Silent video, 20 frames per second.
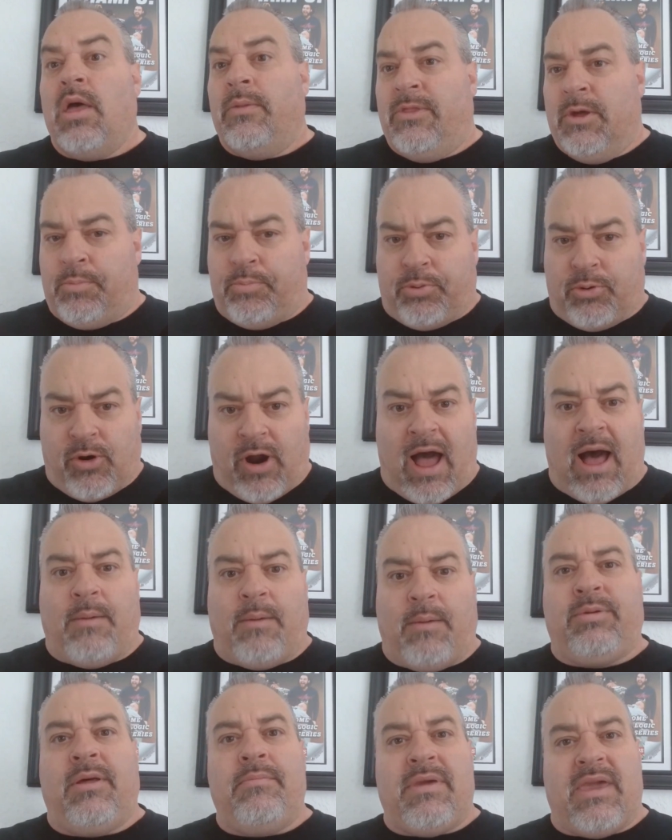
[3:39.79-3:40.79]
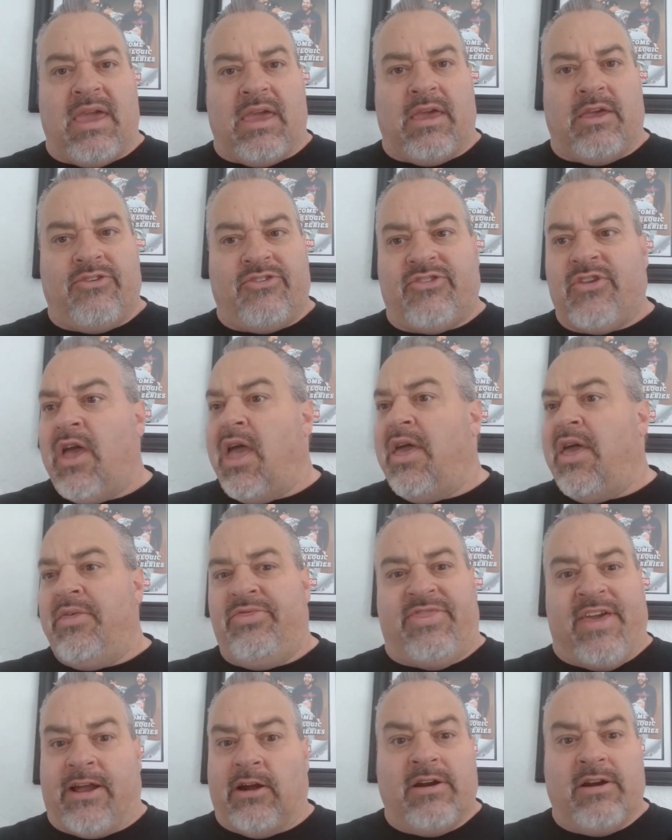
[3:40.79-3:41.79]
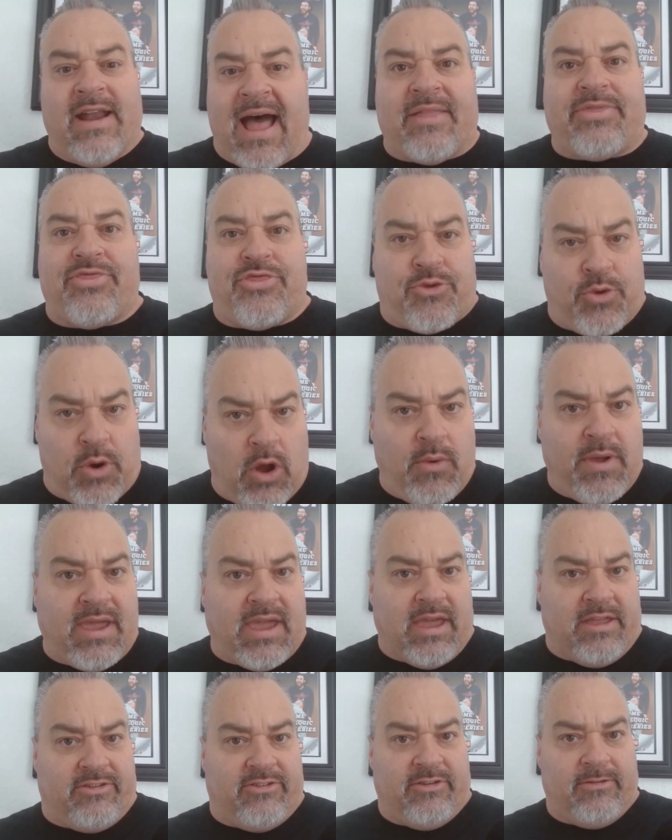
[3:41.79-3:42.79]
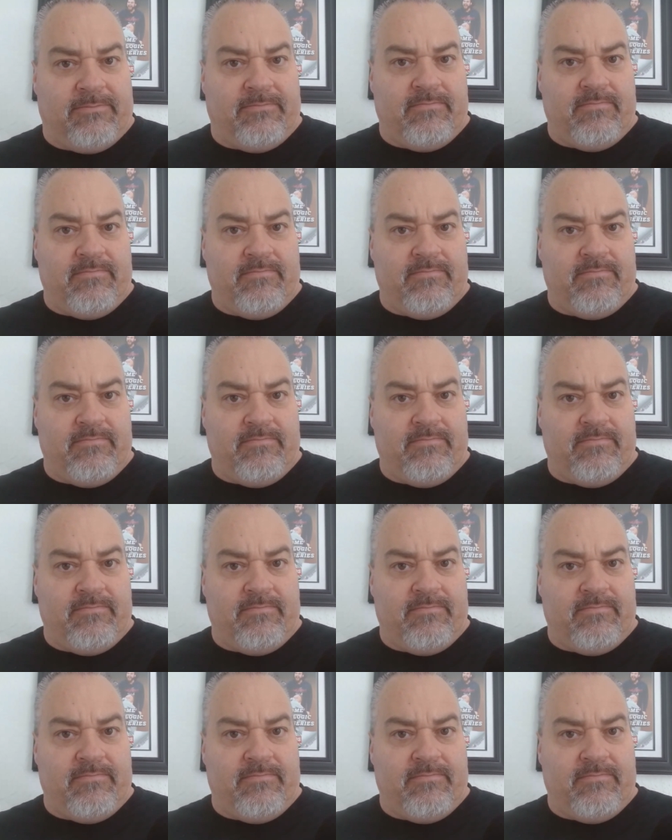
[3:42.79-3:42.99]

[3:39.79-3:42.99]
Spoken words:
The problem is they're not throwing it.